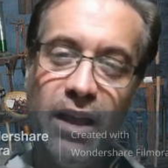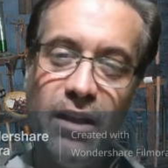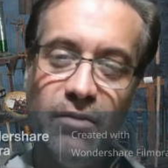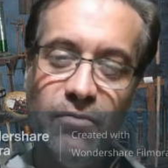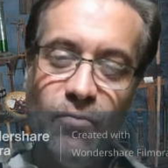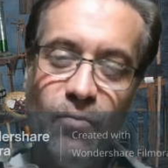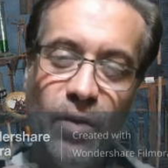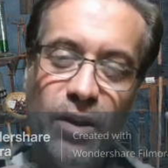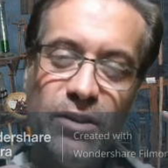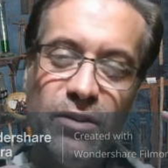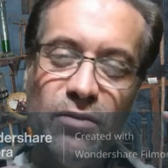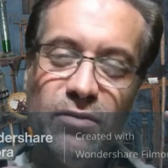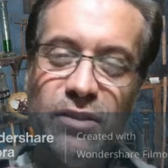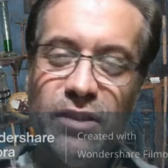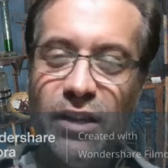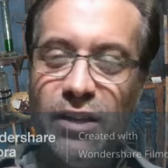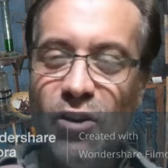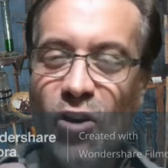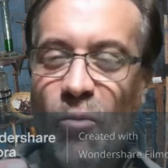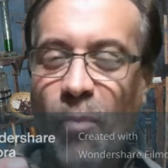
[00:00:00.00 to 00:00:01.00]
wizards,
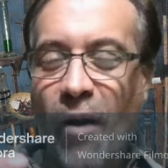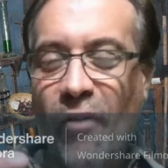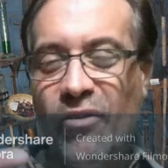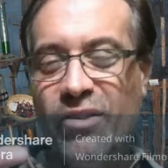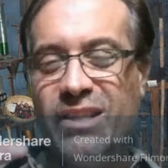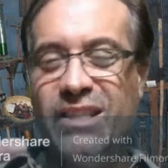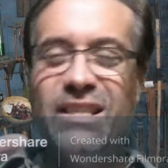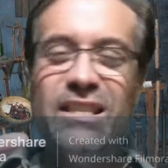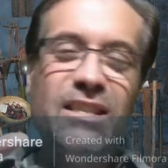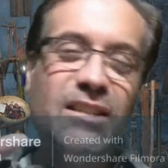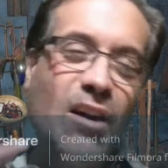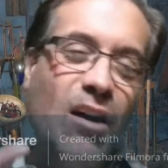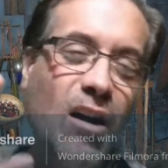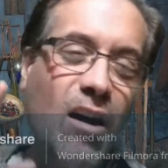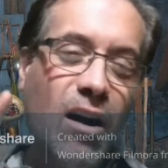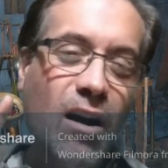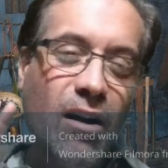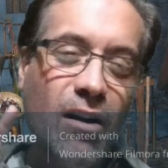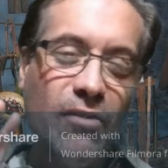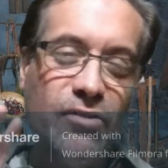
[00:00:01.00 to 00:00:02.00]
they know about the
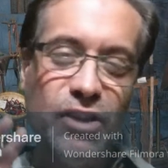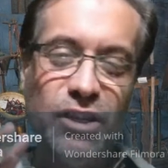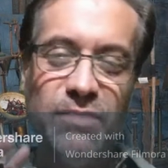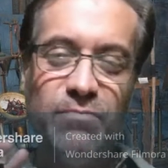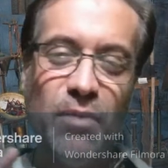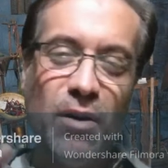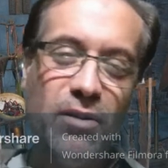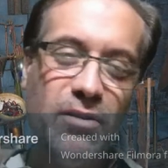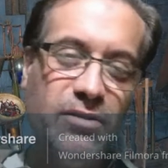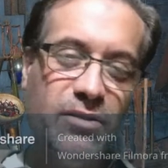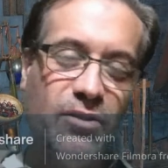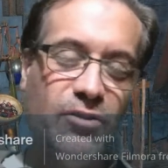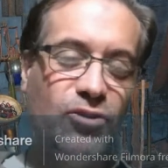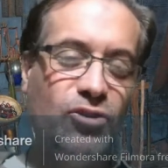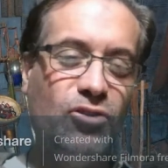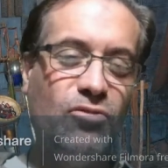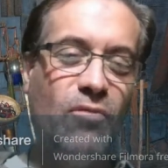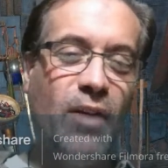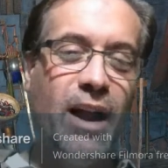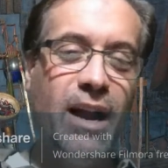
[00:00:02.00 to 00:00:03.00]
stars as part of their
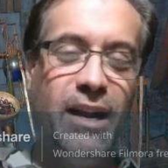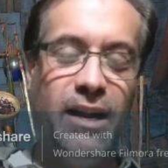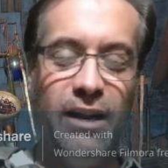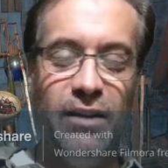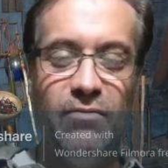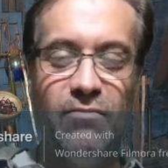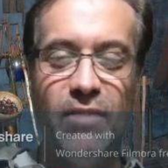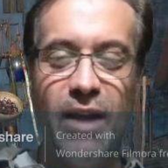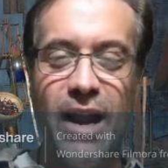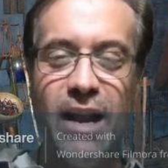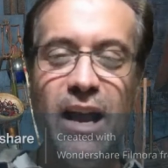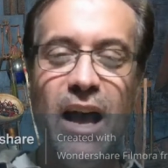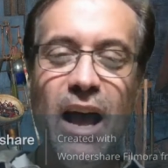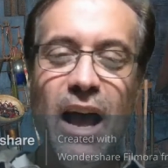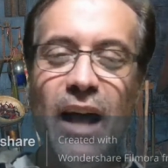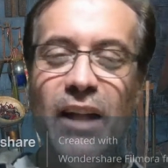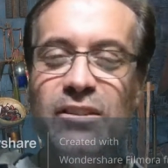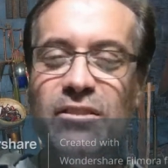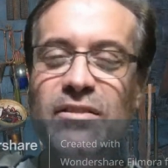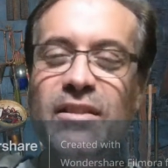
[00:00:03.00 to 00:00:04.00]
training, right?
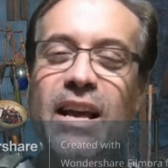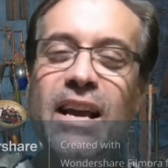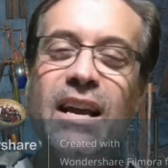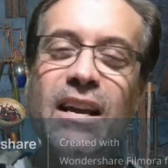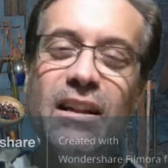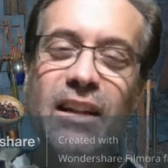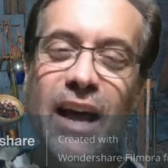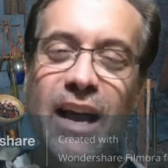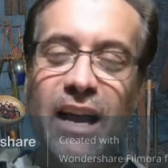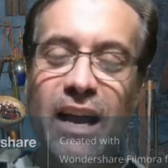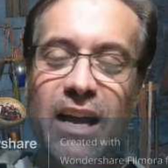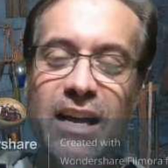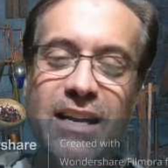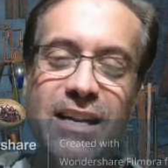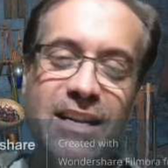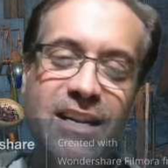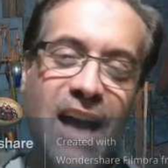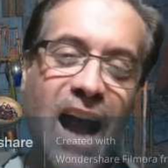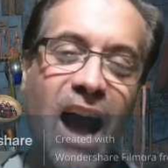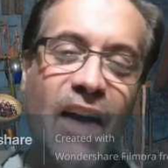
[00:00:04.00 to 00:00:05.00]
And so they could
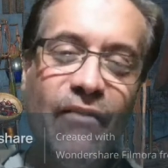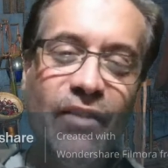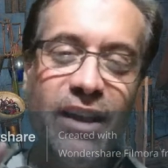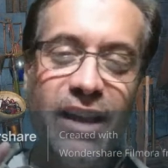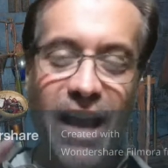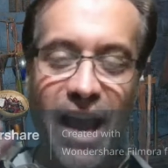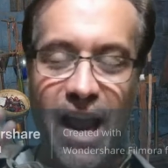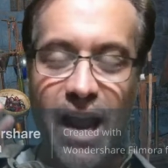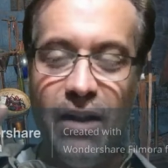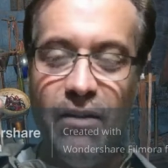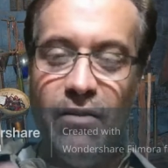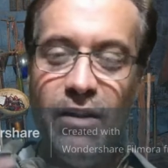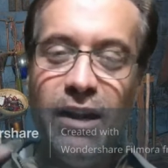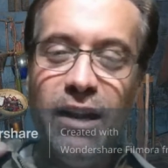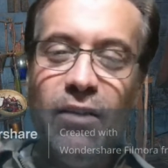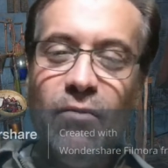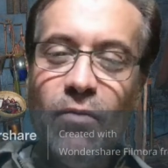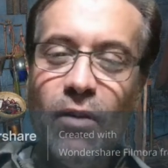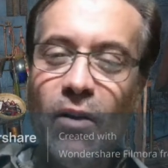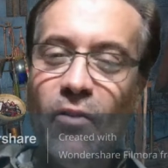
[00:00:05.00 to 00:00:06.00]
navigate
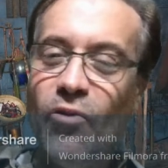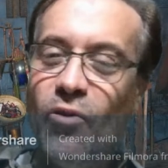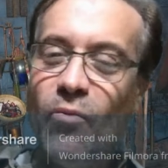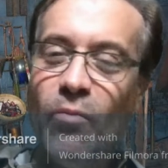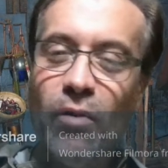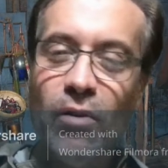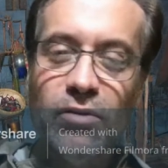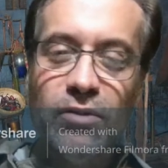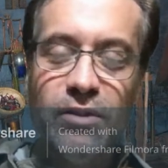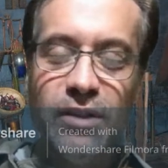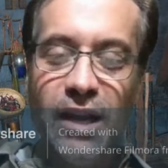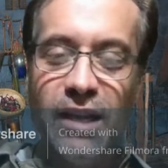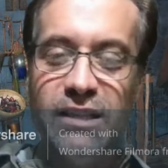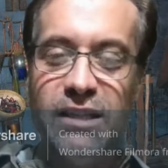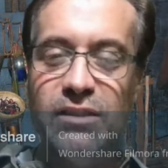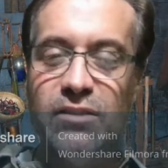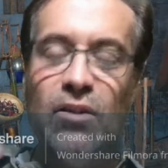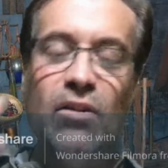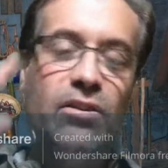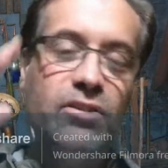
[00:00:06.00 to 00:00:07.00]
anywhere in the wilderness
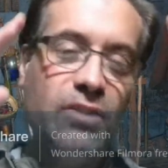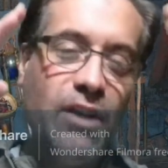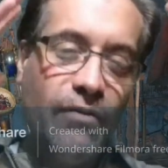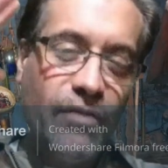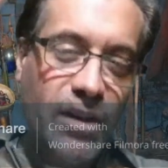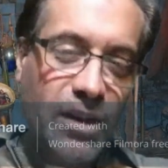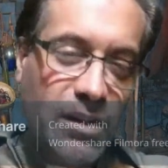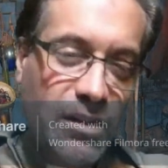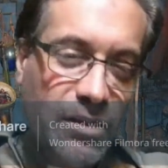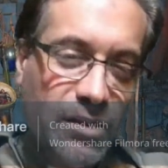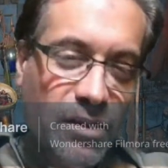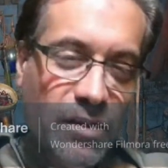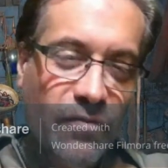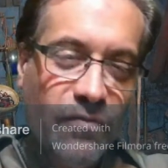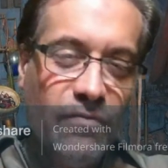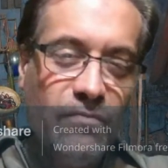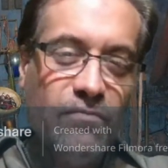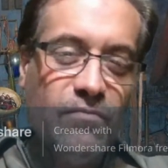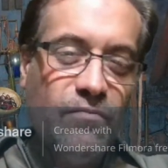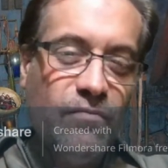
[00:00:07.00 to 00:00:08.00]
as long as you have a
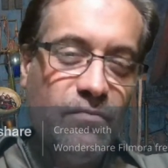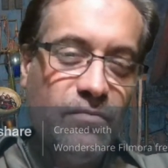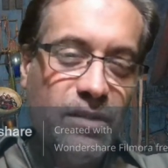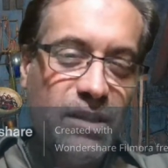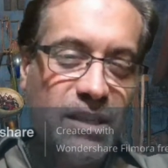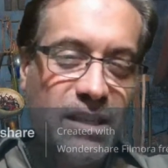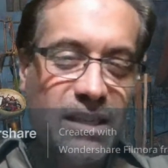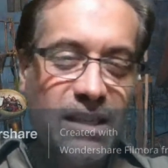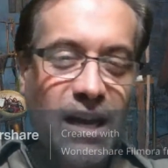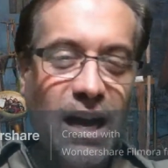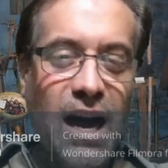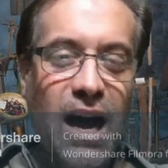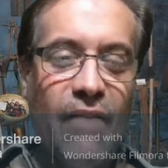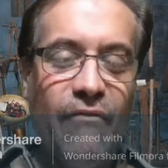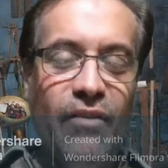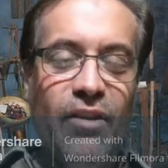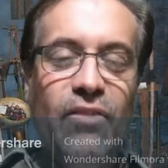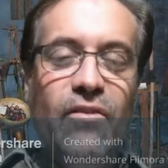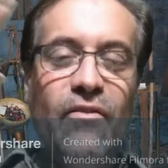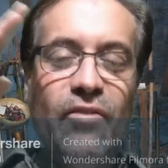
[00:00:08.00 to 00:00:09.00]
clear sky,
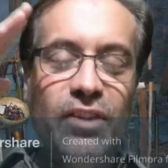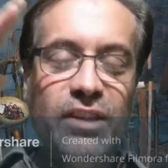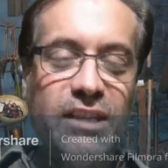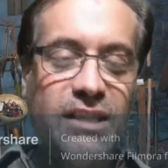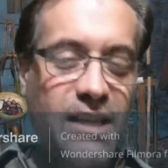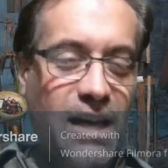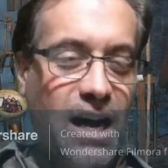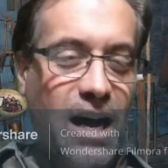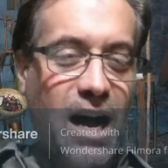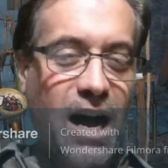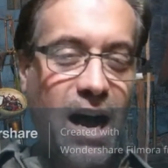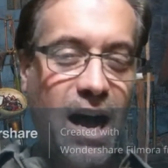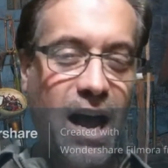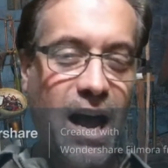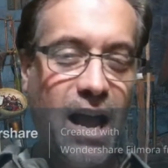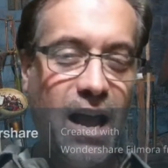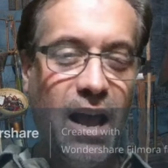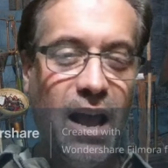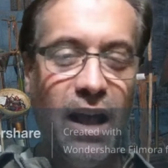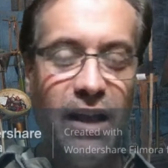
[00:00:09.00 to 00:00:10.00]
view of the
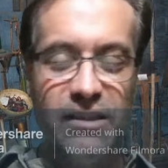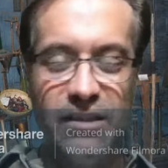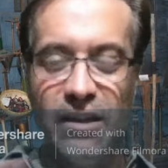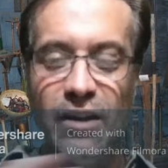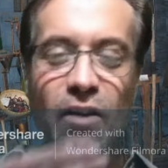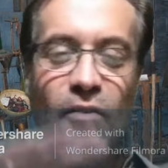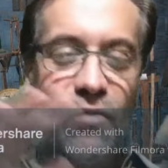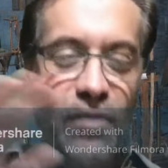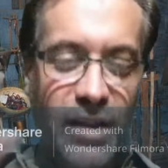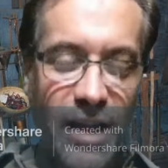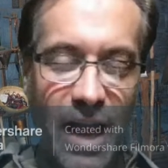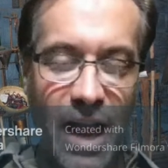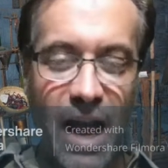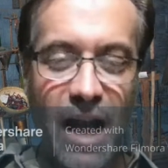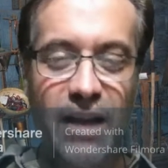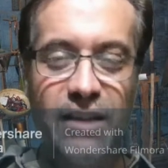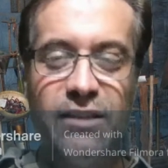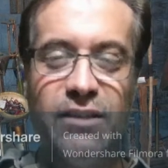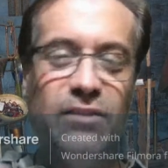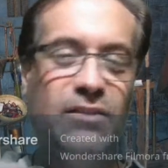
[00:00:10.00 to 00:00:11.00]
sky. It's not
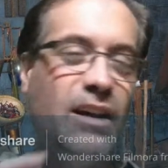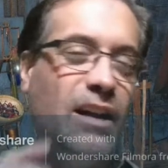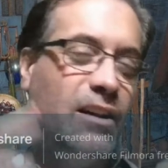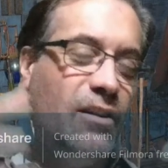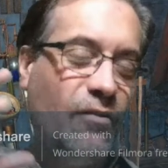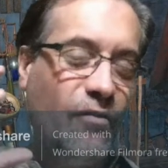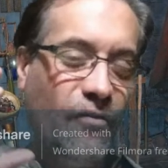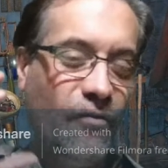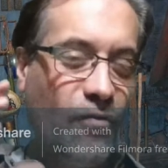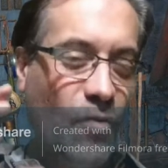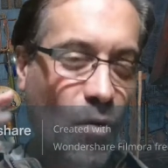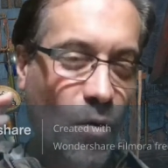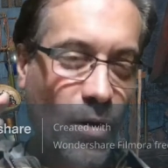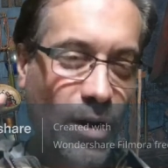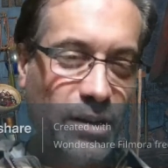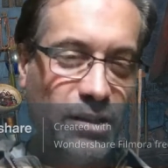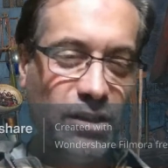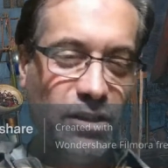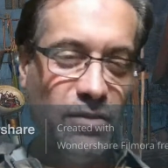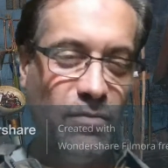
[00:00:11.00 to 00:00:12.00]
overcast, you're not in a
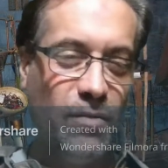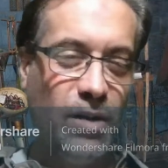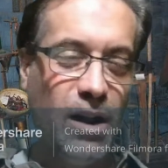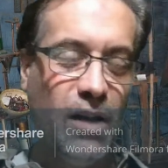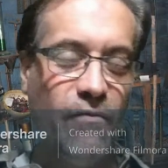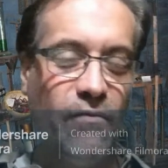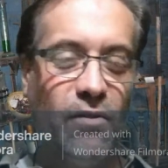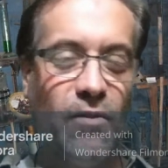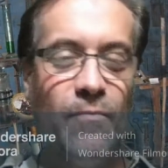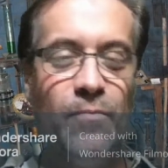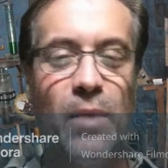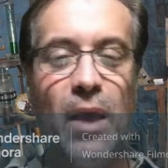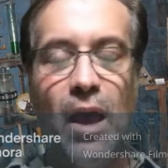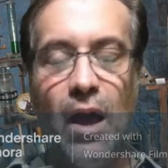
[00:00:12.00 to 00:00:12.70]
forest or whatever.